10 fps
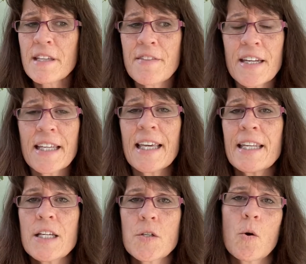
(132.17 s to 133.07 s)
that
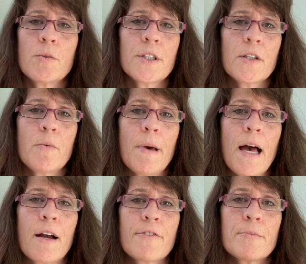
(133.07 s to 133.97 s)
again is holding you
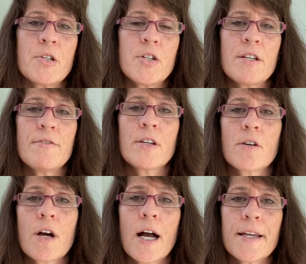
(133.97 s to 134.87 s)
back from achieving
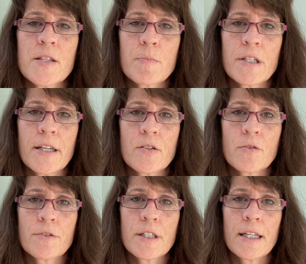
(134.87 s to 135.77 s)
your highest
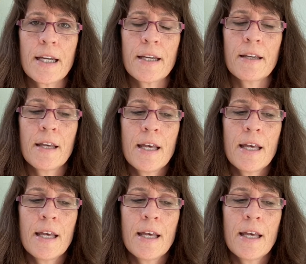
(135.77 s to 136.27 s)
potential today.